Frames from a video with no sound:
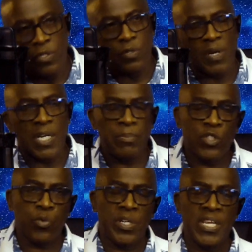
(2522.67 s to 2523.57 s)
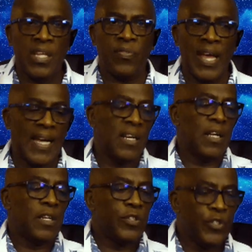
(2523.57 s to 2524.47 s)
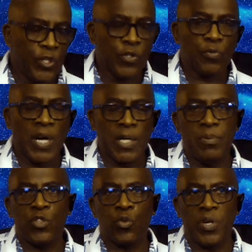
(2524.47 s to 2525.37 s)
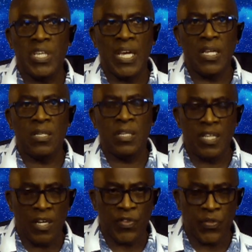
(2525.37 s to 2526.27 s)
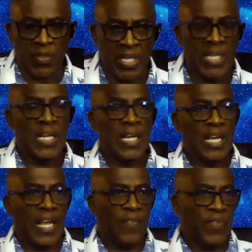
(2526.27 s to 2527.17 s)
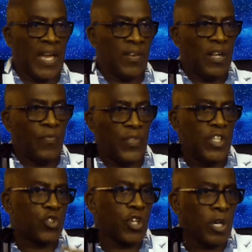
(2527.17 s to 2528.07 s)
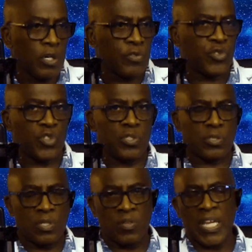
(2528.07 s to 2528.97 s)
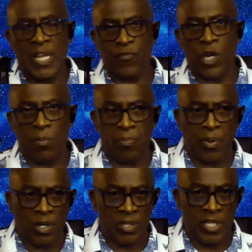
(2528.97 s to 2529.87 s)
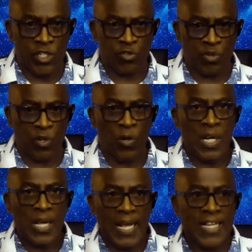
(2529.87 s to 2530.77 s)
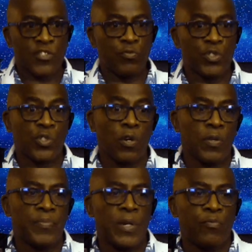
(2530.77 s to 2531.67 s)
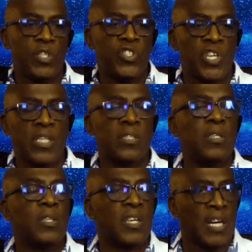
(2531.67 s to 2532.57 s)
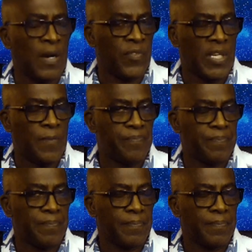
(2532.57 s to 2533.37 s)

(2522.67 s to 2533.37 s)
Deuteronomy 28 that, Deuteronomy 28 the other thing, and that these curses that have come upon Israel as a result of them rejecting the covenant.